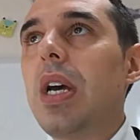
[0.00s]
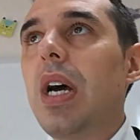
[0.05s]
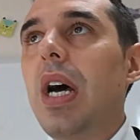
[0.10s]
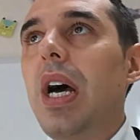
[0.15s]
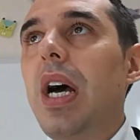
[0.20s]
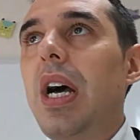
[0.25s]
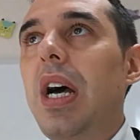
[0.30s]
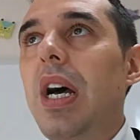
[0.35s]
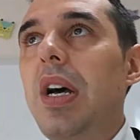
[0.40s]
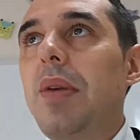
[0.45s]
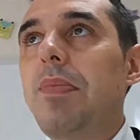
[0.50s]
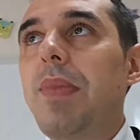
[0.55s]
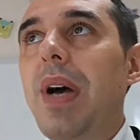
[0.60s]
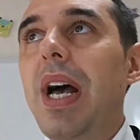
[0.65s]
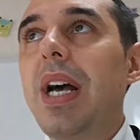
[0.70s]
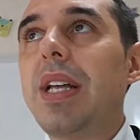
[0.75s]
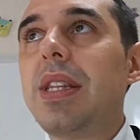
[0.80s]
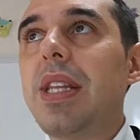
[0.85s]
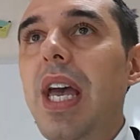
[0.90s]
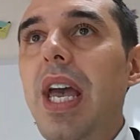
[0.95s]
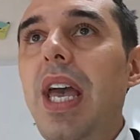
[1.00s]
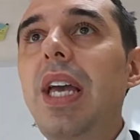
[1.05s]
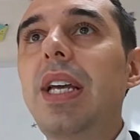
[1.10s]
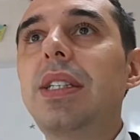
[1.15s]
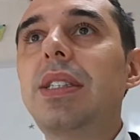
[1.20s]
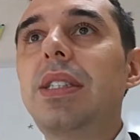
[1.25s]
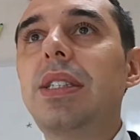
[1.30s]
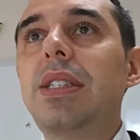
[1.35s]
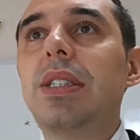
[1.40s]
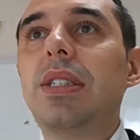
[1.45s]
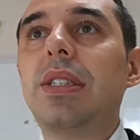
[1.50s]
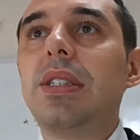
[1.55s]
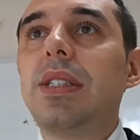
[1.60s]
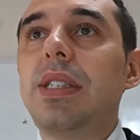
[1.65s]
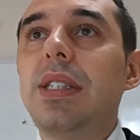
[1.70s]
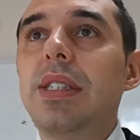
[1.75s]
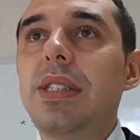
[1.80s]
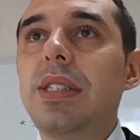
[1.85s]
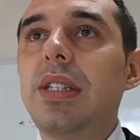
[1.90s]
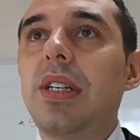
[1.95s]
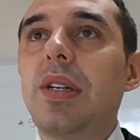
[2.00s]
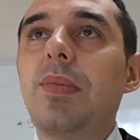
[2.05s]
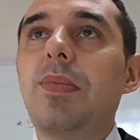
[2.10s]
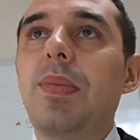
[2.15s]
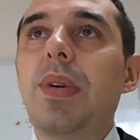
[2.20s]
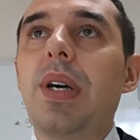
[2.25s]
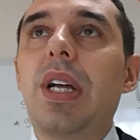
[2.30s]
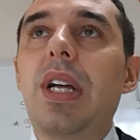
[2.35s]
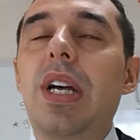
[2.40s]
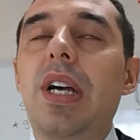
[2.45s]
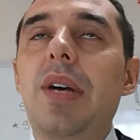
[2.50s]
And the edge system